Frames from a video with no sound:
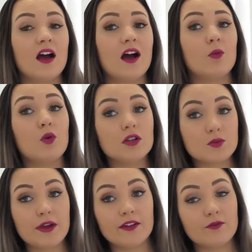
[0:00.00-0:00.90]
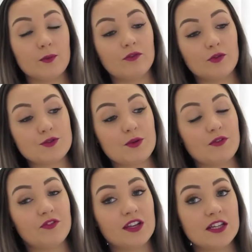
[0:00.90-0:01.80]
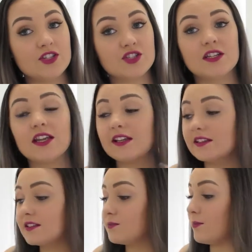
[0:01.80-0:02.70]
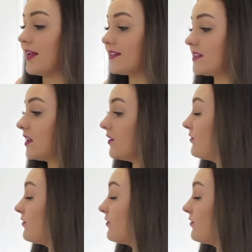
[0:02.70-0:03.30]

I was waiting for my room to be finished. It is basically